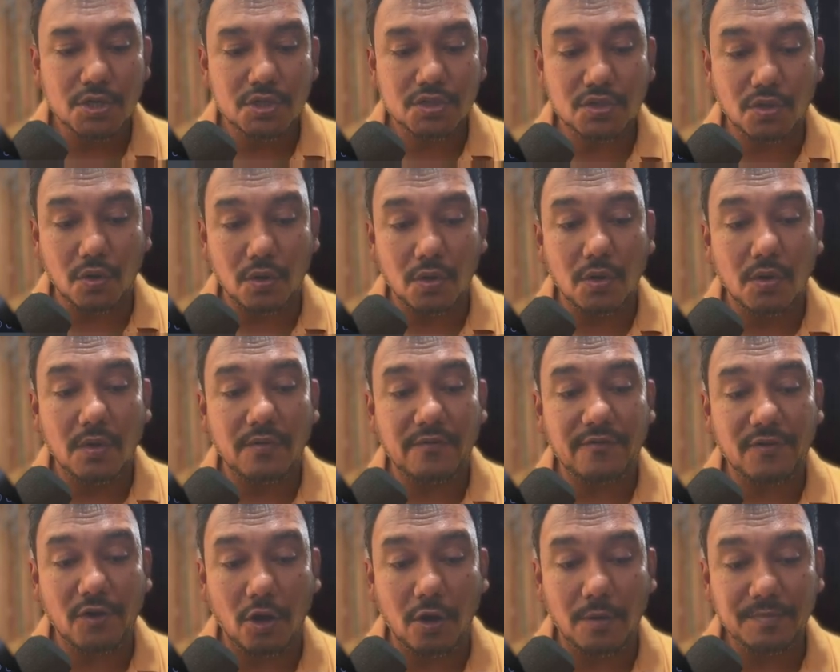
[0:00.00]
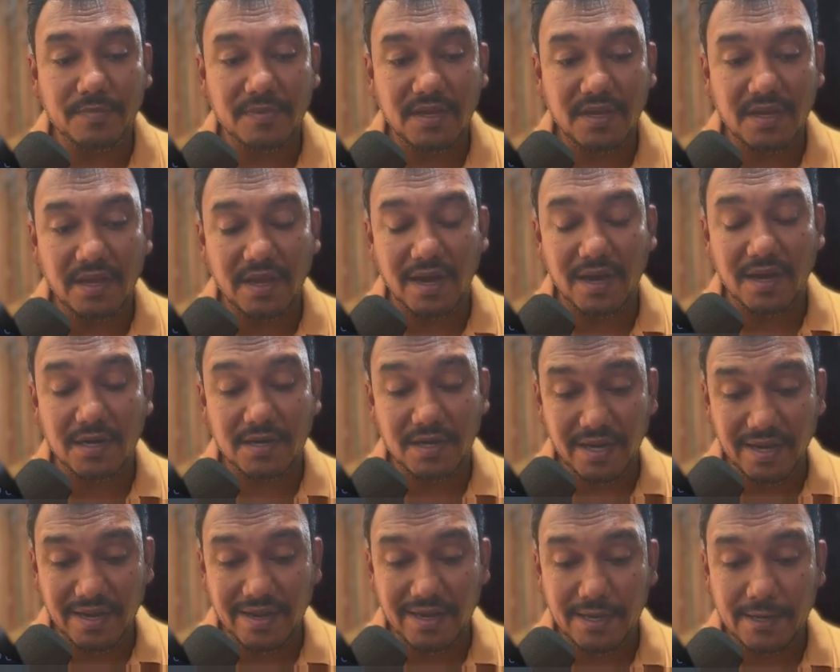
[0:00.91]
So from the
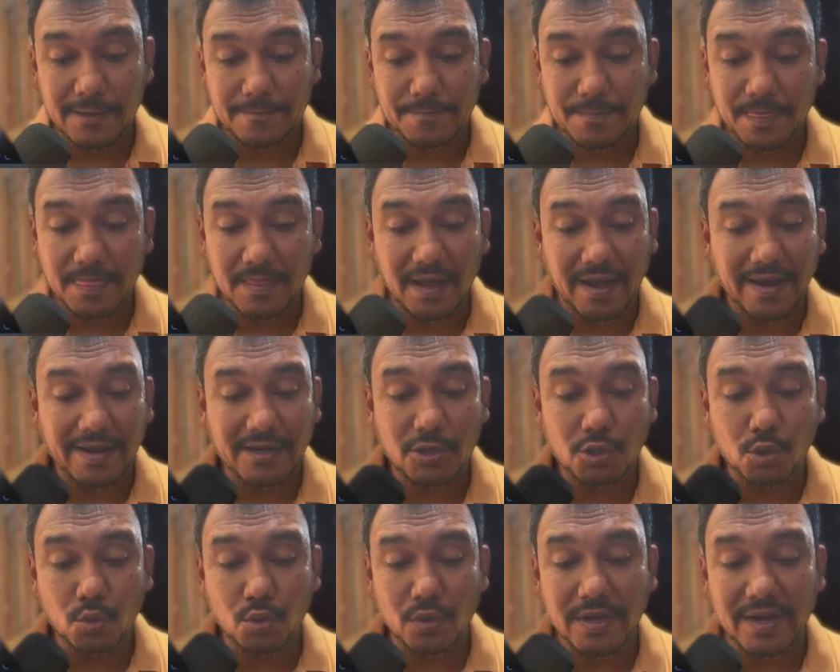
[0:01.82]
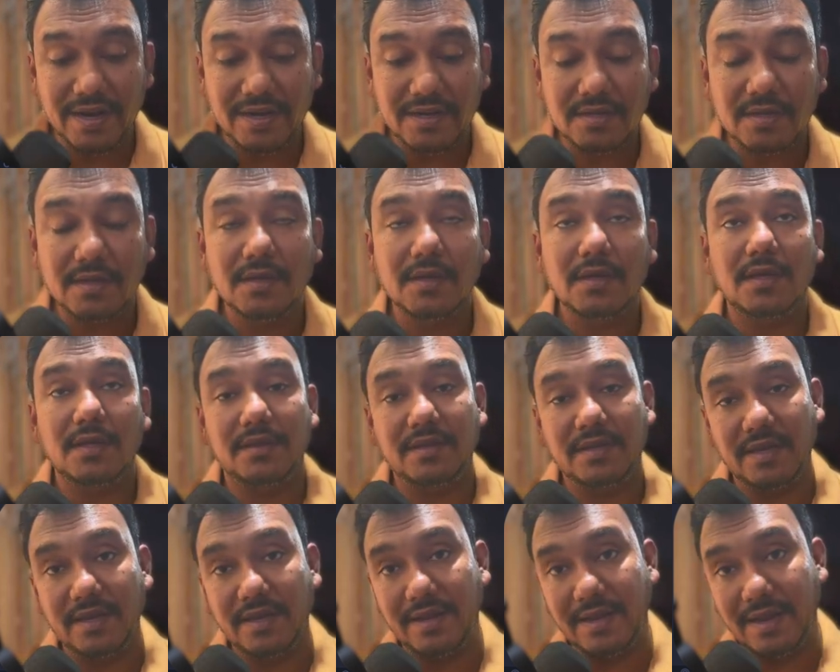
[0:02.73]
array I do get
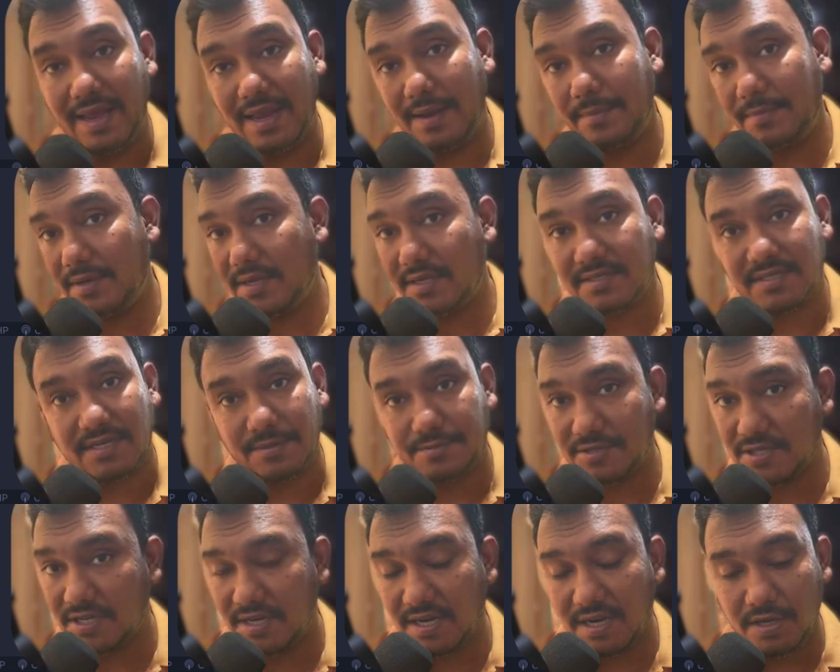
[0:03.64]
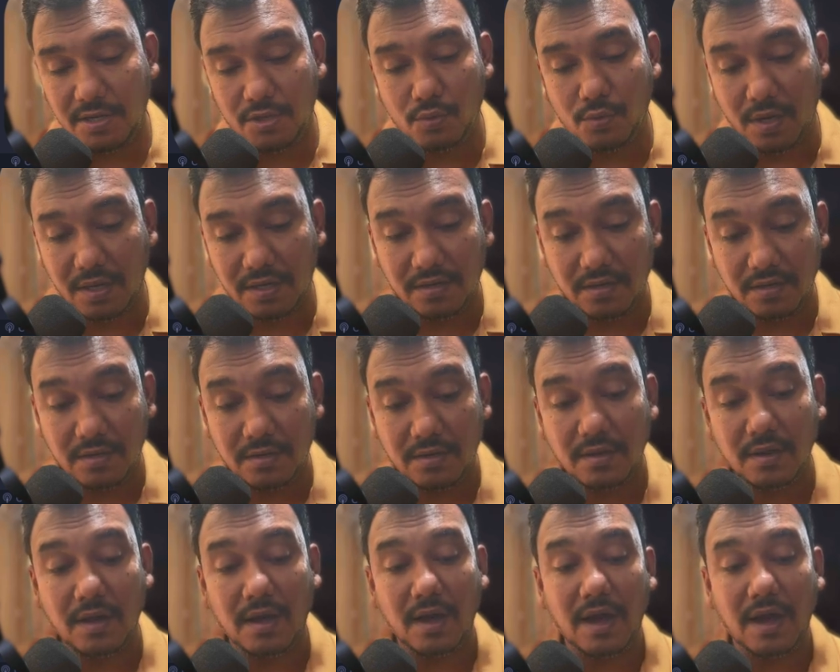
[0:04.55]
the name, description and URL.